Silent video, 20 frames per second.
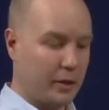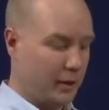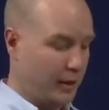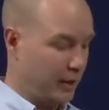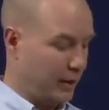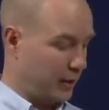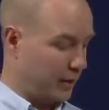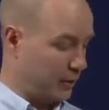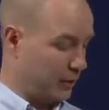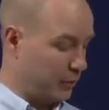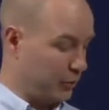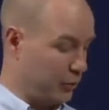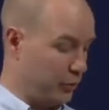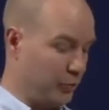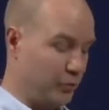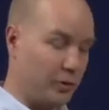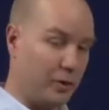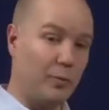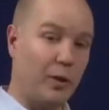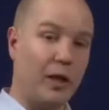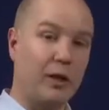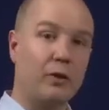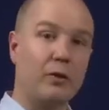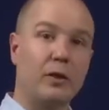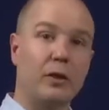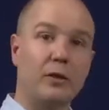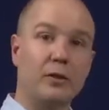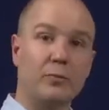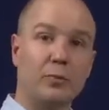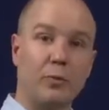And using
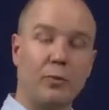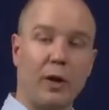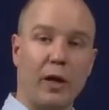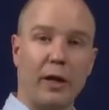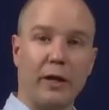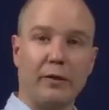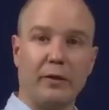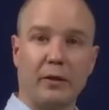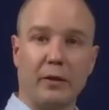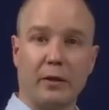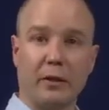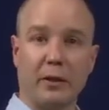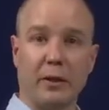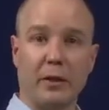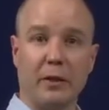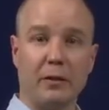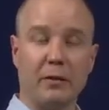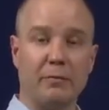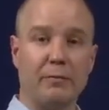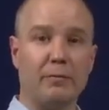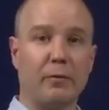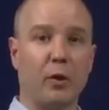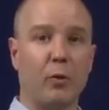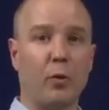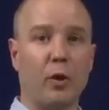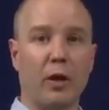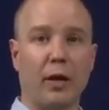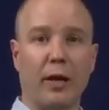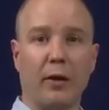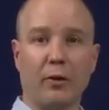Micron's proprietary
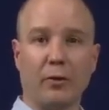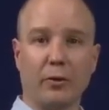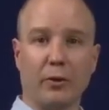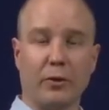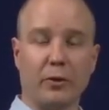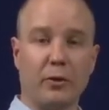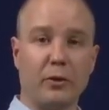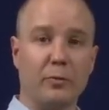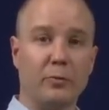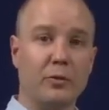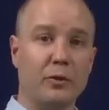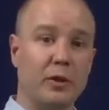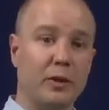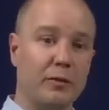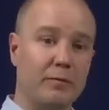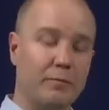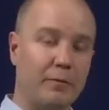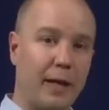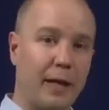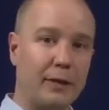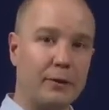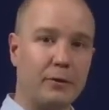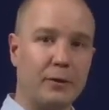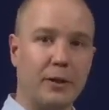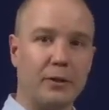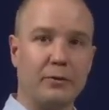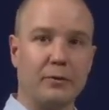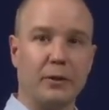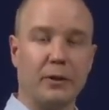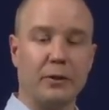firmware algorithms and flash
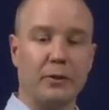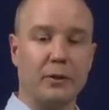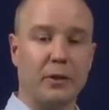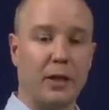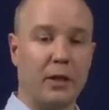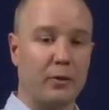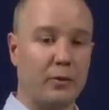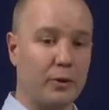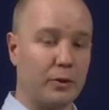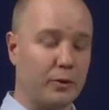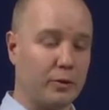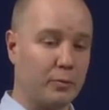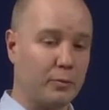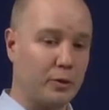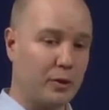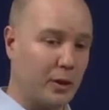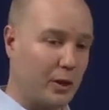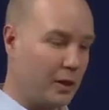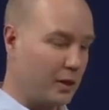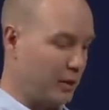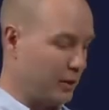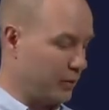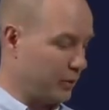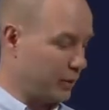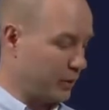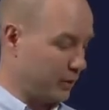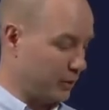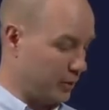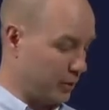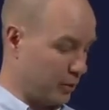translation algorithms
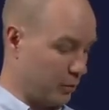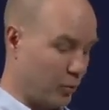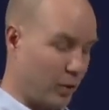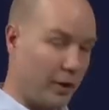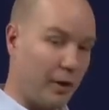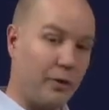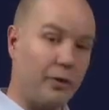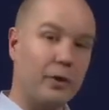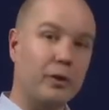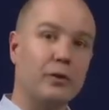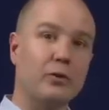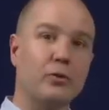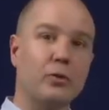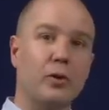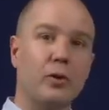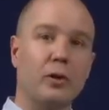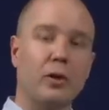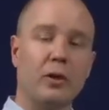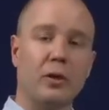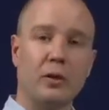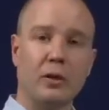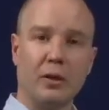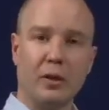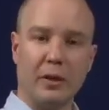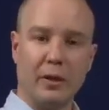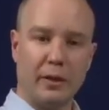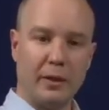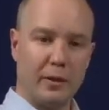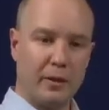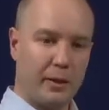that run on the controller,
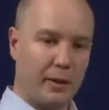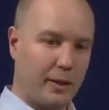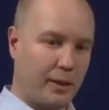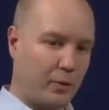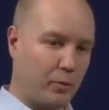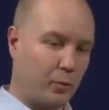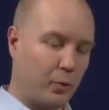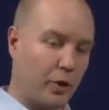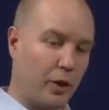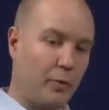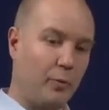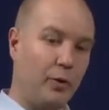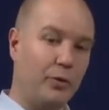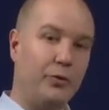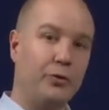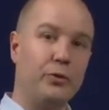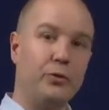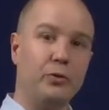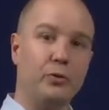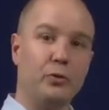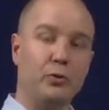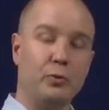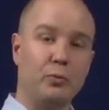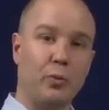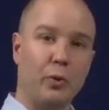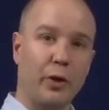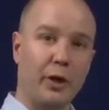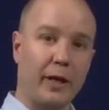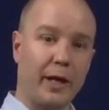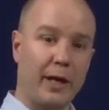we're able to
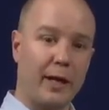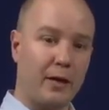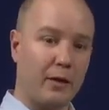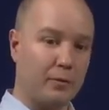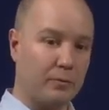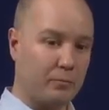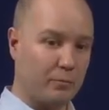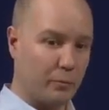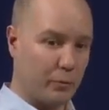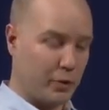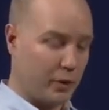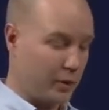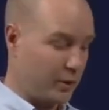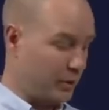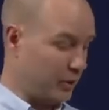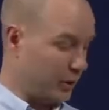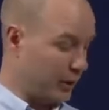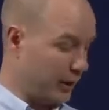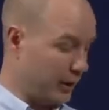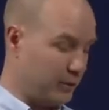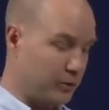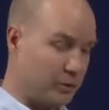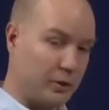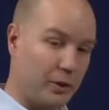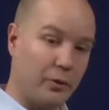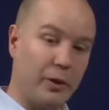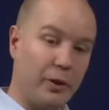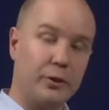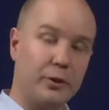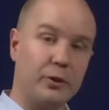bring out the latest
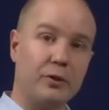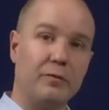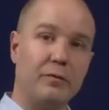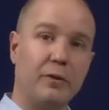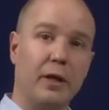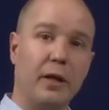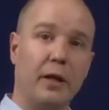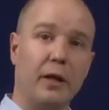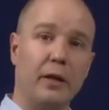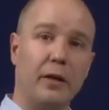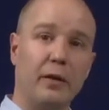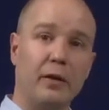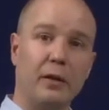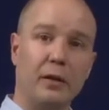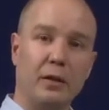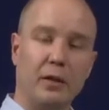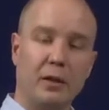generation of NAND